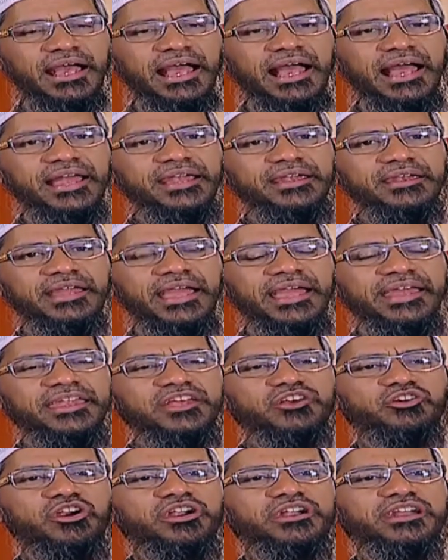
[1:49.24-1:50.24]
And
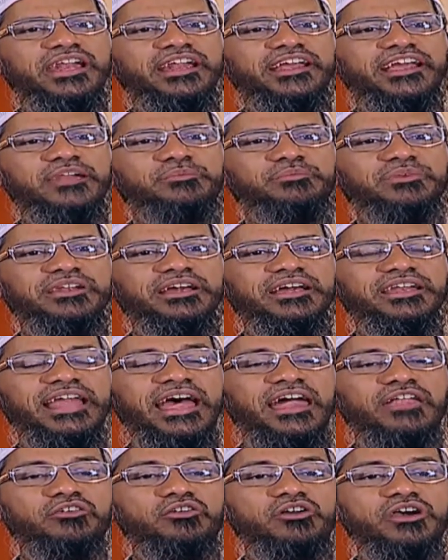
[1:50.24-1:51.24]
any contract can be done
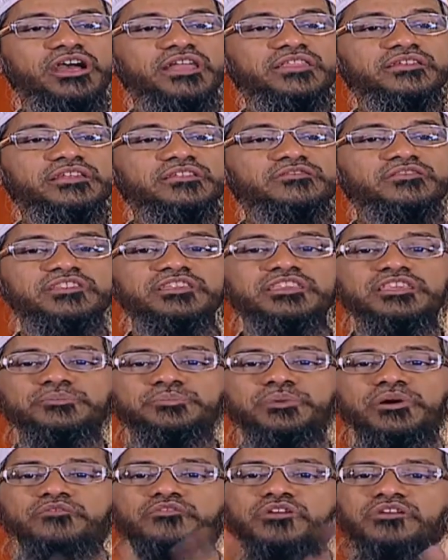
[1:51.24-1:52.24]
as long as it is within the
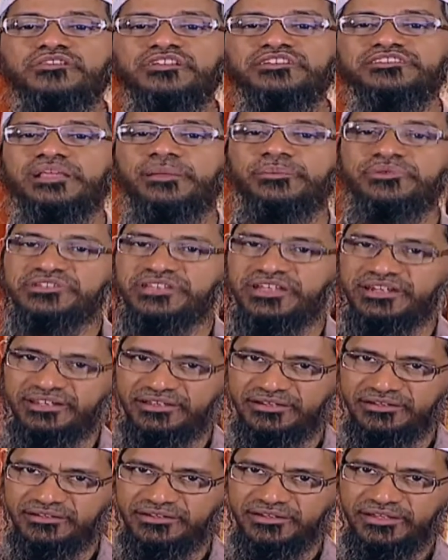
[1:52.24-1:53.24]
purview of the Islamic
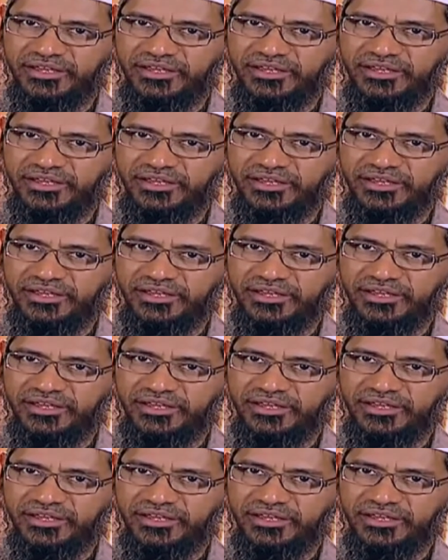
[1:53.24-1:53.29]
Sharia.